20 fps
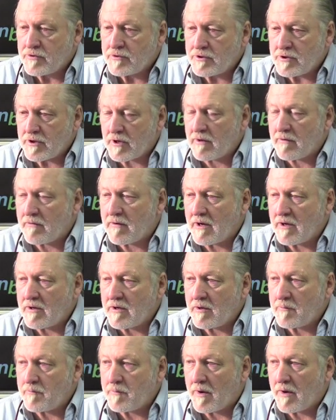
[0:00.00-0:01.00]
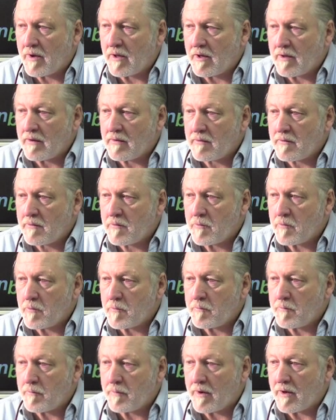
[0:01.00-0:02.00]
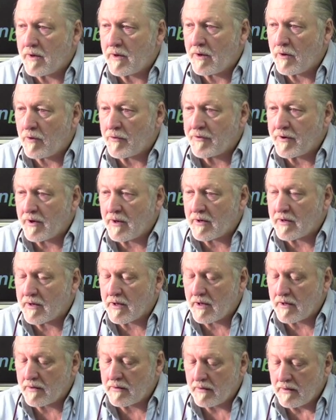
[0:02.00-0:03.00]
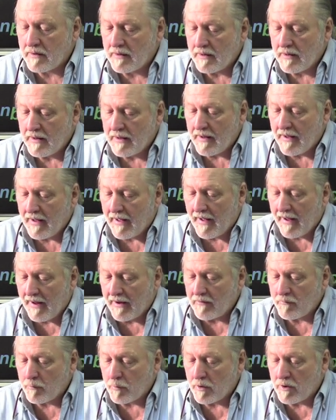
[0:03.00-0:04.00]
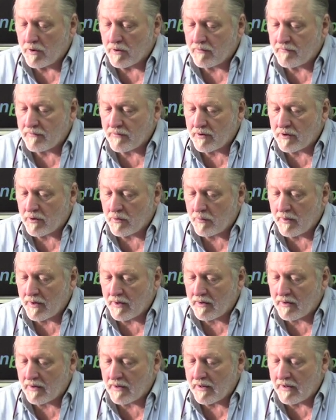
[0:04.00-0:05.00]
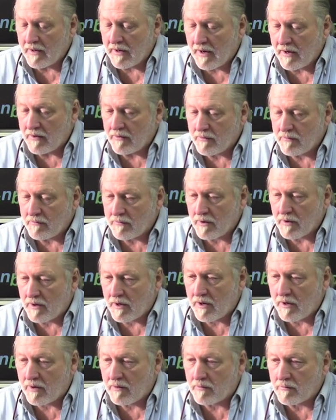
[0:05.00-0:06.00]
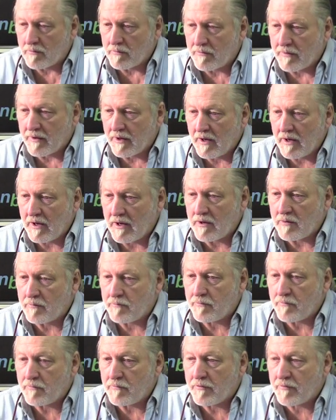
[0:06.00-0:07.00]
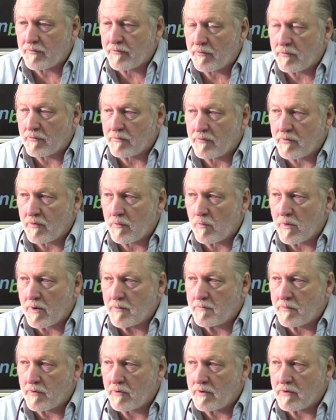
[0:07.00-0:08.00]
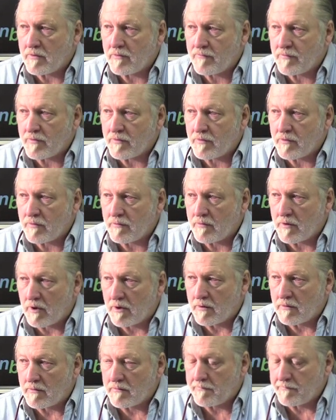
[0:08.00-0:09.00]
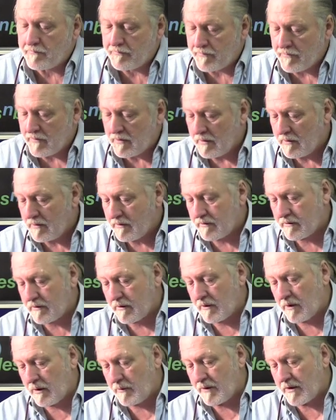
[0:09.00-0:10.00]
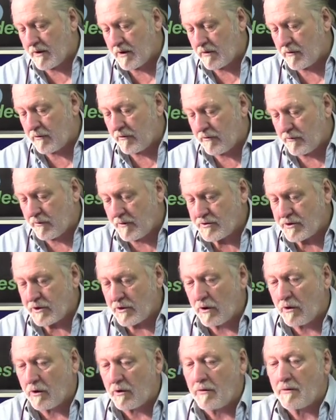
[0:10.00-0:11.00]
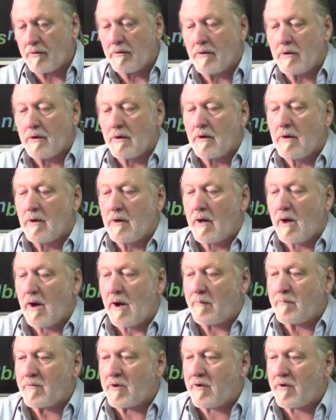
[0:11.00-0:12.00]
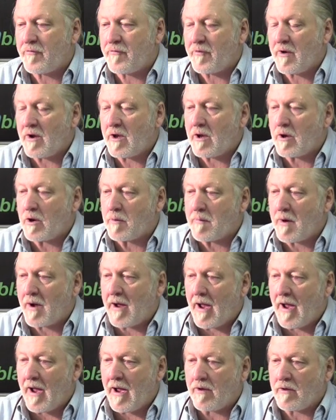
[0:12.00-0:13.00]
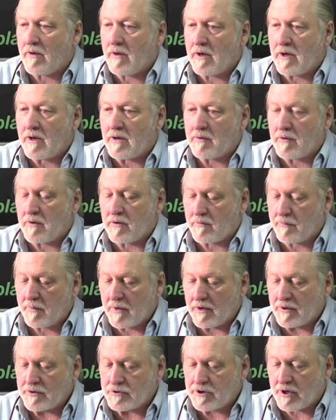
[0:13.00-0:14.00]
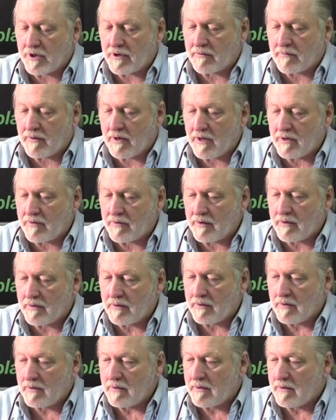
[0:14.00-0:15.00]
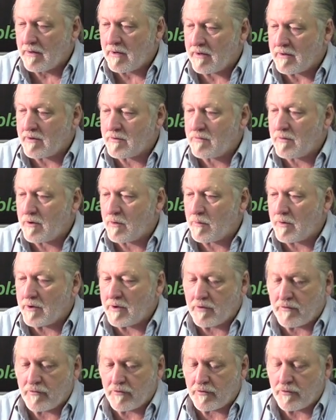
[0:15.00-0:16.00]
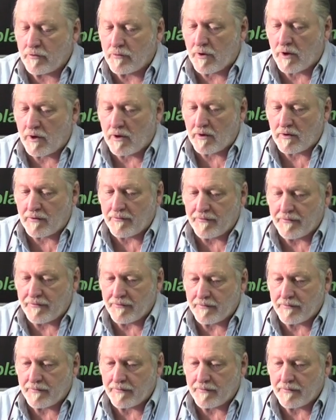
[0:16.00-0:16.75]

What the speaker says: generated by a hot air gun and work very quickly and do not hold the heat source in one point for too long. So here we go, switching on. I'm feeling on my hand the heat that's being generated. I do not want it too hot.